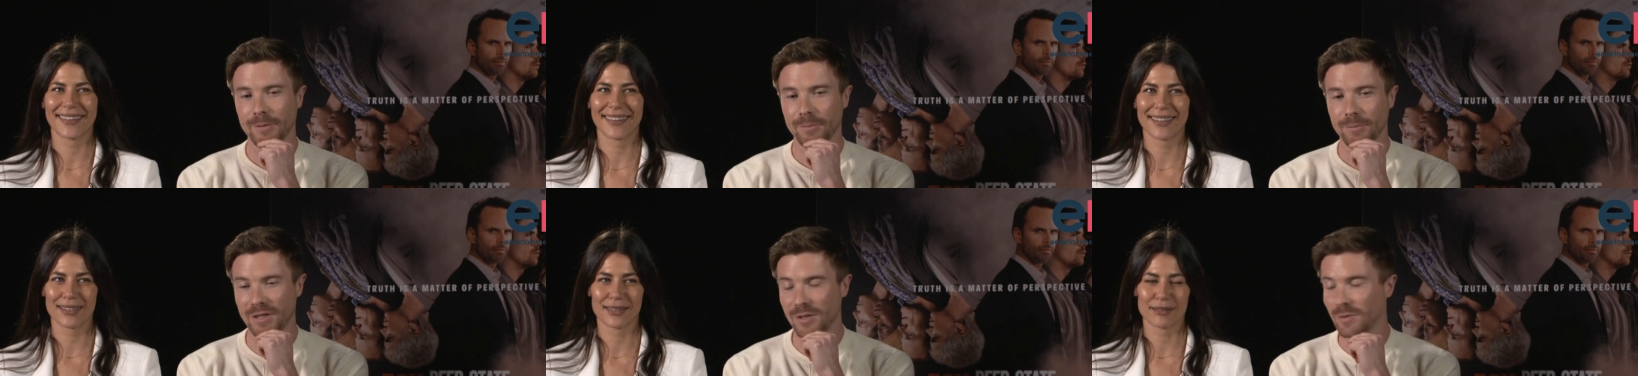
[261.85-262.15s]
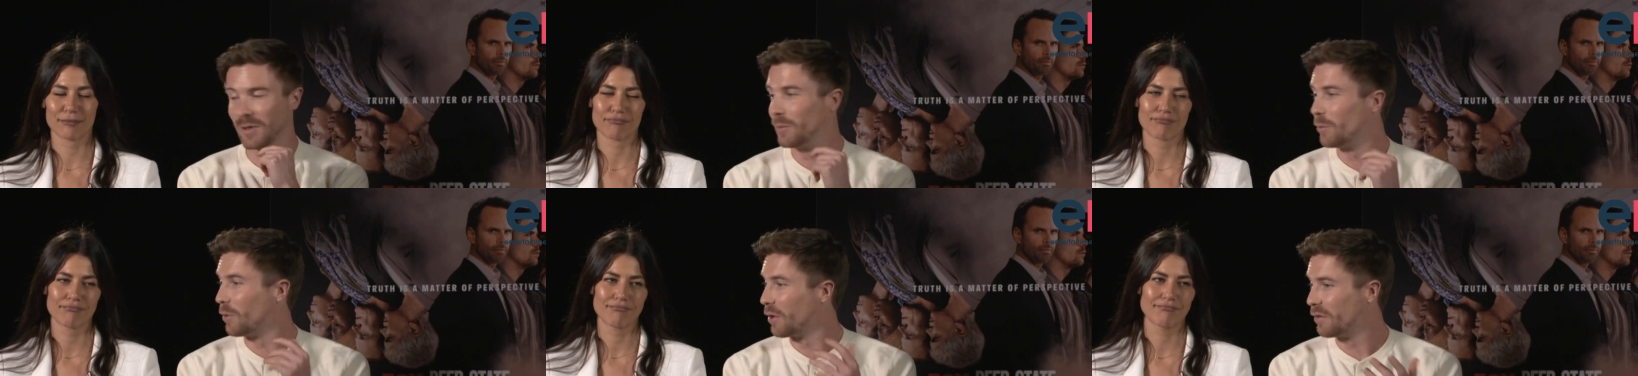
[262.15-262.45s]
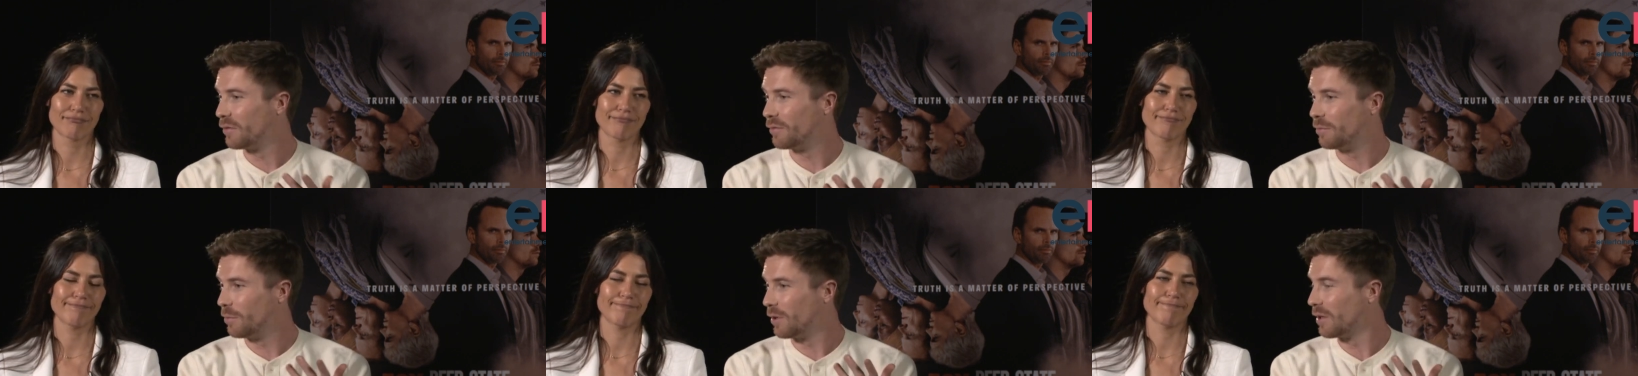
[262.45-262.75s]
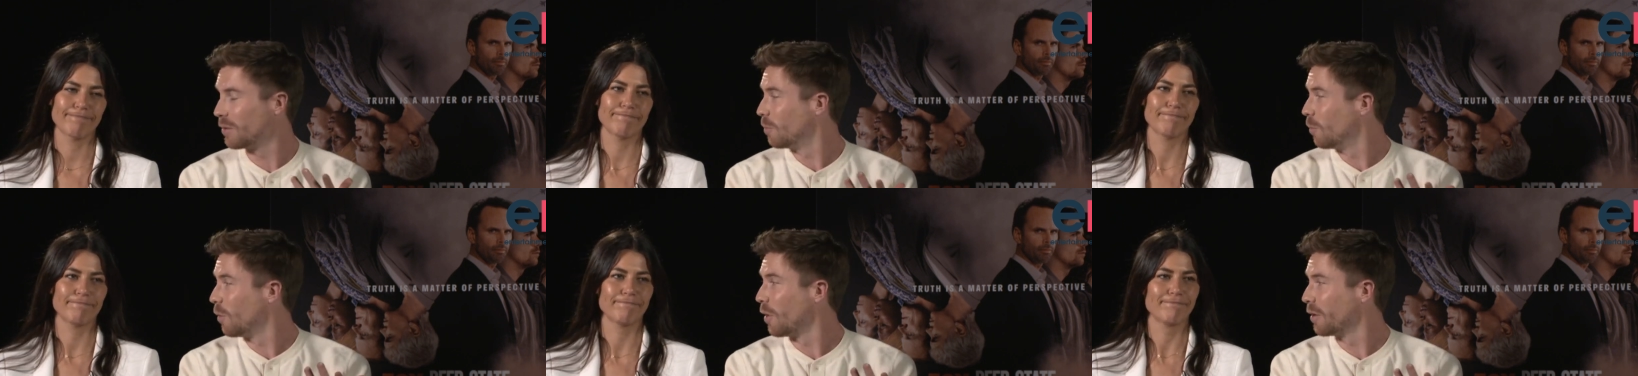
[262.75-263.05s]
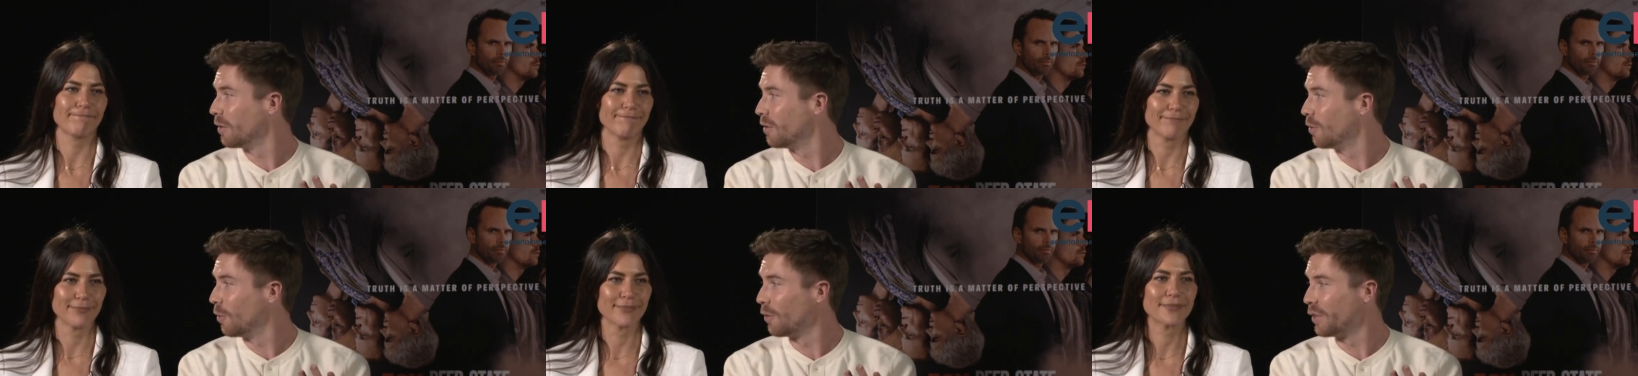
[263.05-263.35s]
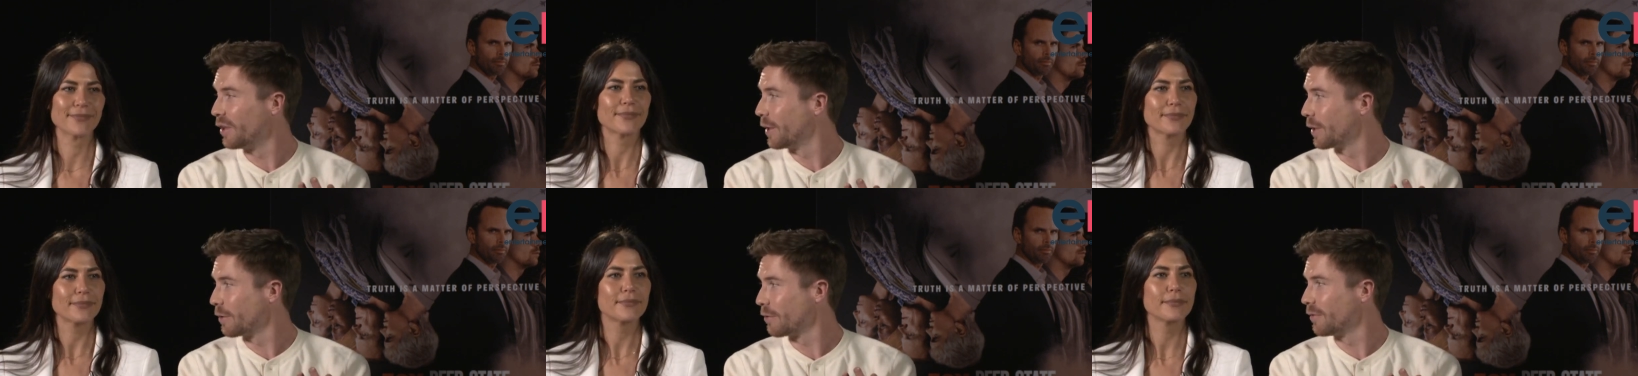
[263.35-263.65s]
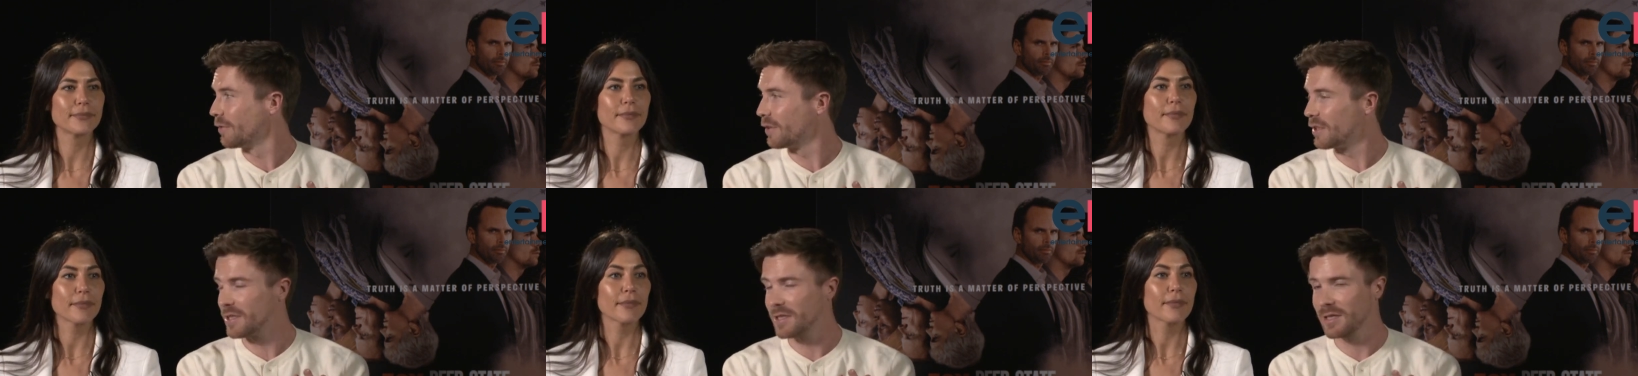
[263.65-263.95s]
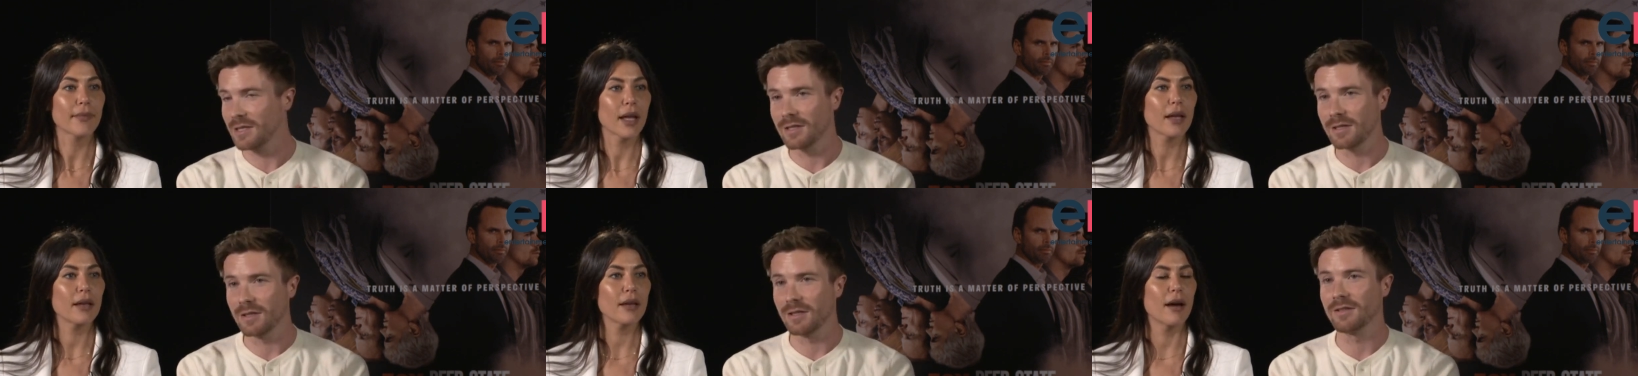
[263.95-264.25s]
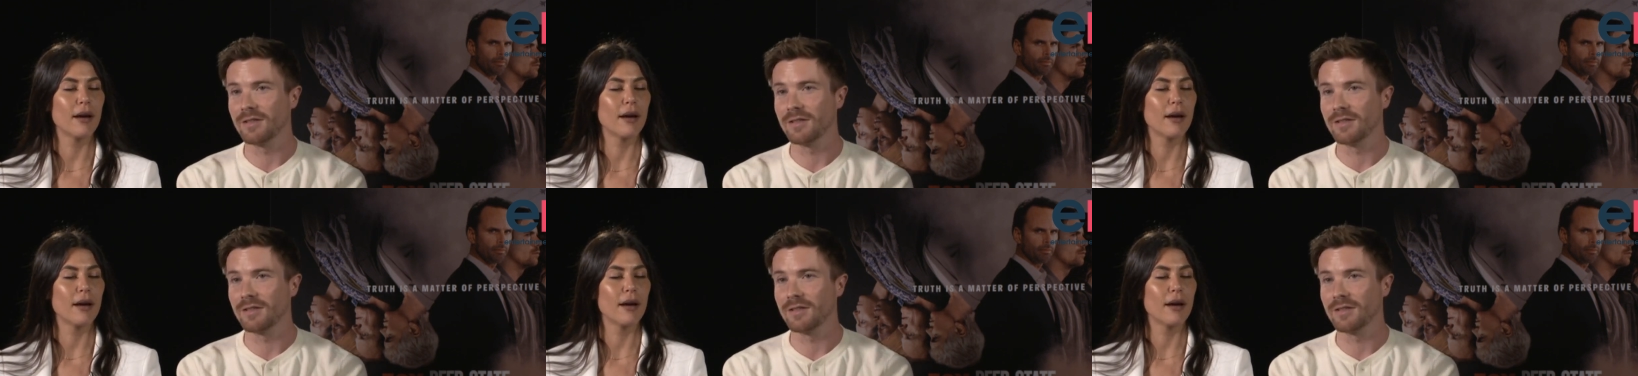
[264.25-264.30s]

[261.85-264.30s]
Speaker 1: between one of, with one or the other of us yeah.